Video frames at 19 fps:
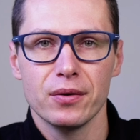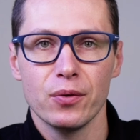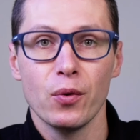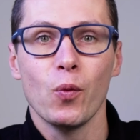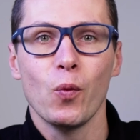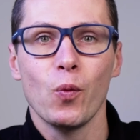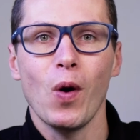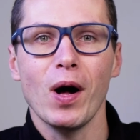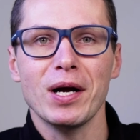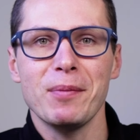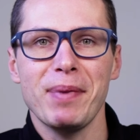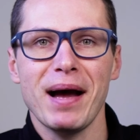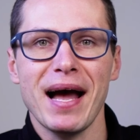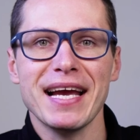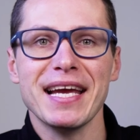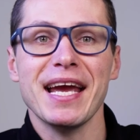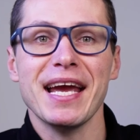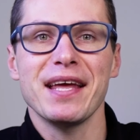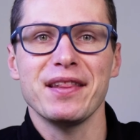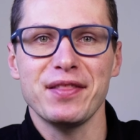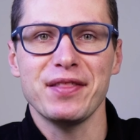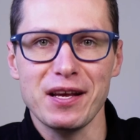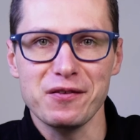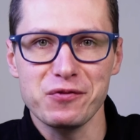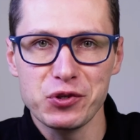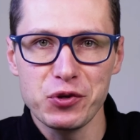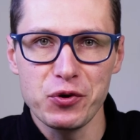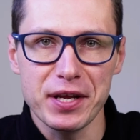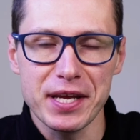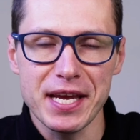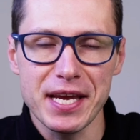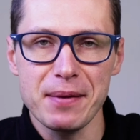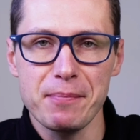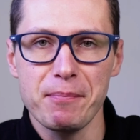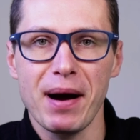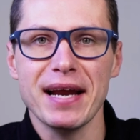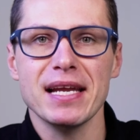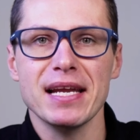Welcome back and thanks for tuning
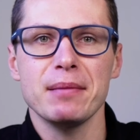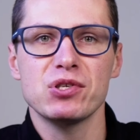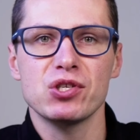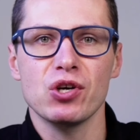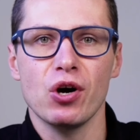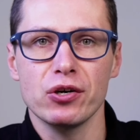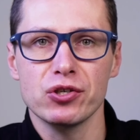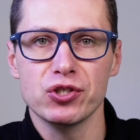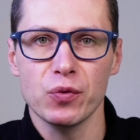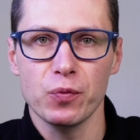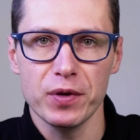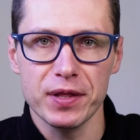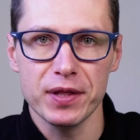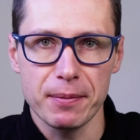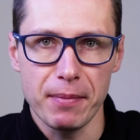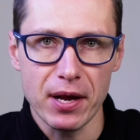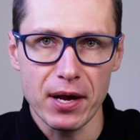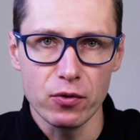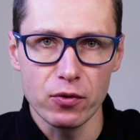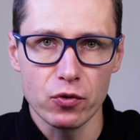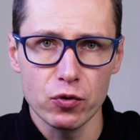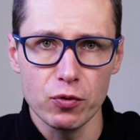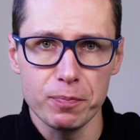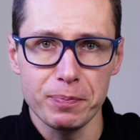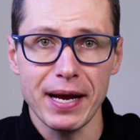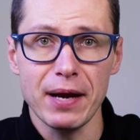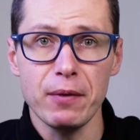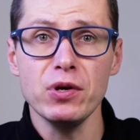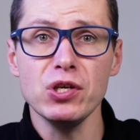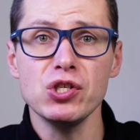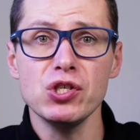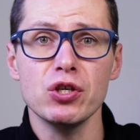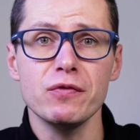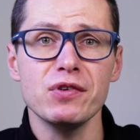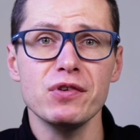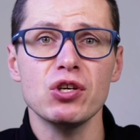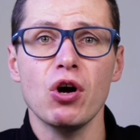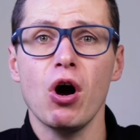in. My name is Andrei with the Medow Group and we
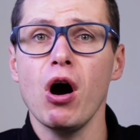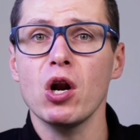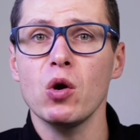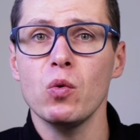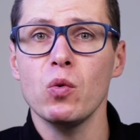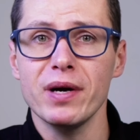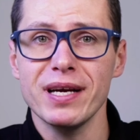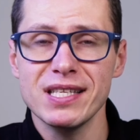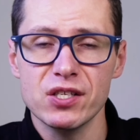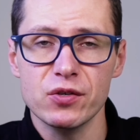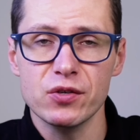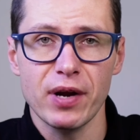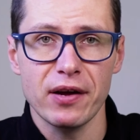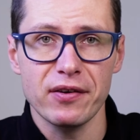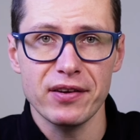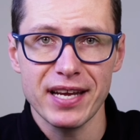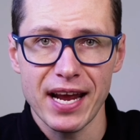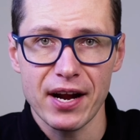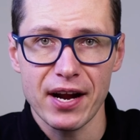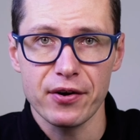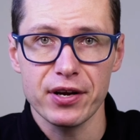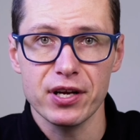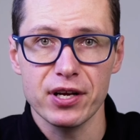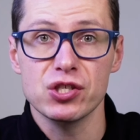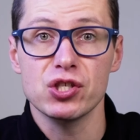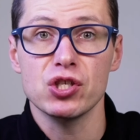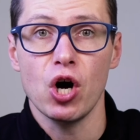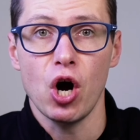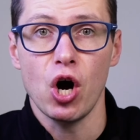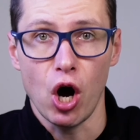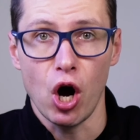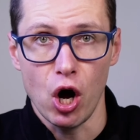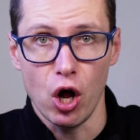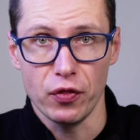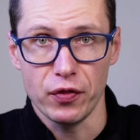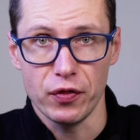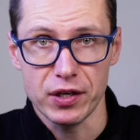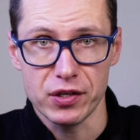service Ottawa and surrounding areas,
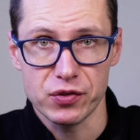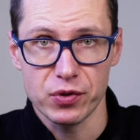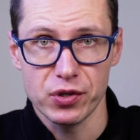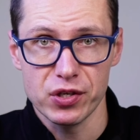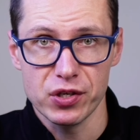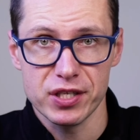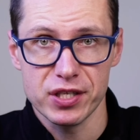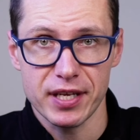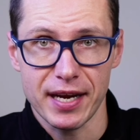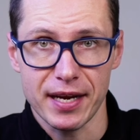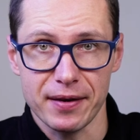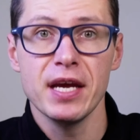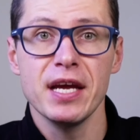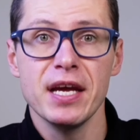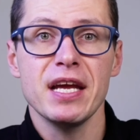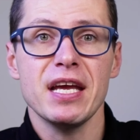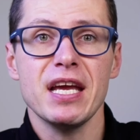all things real estate.